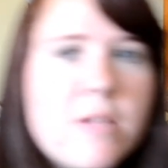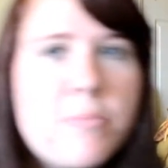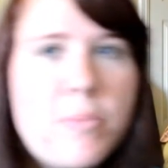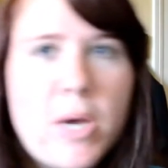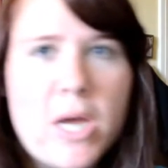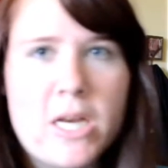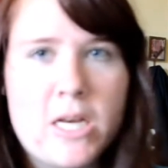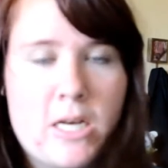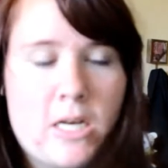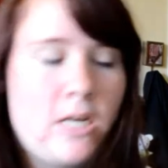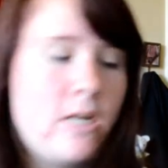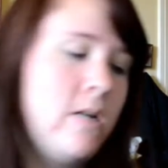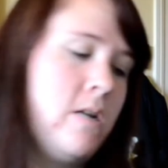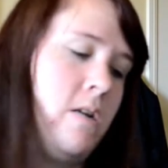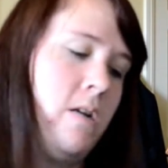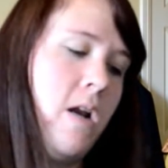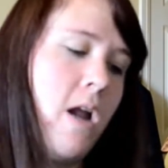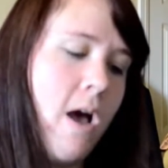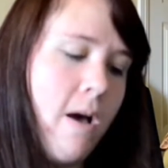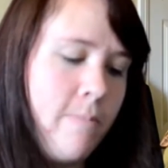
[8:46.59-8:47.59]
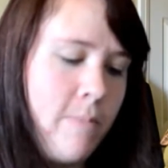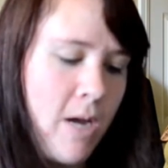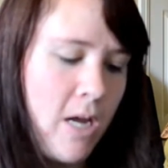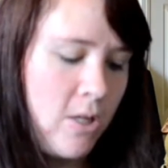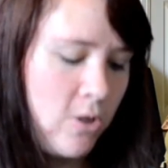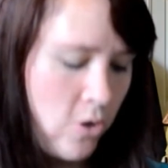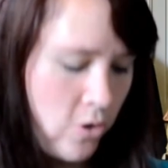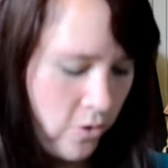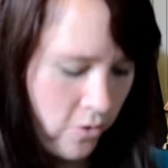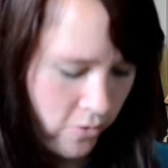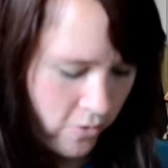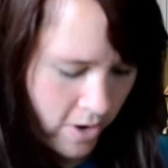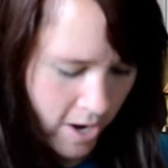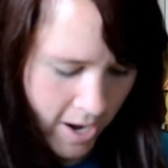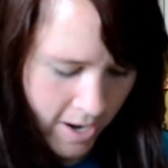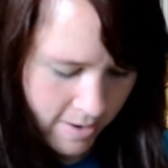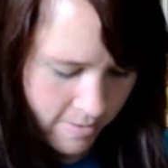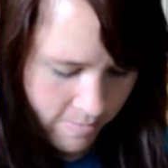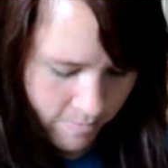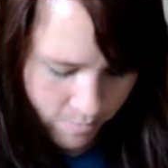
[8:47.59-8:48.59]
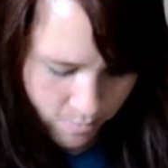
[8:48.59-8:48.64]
the button, not my Loot Crate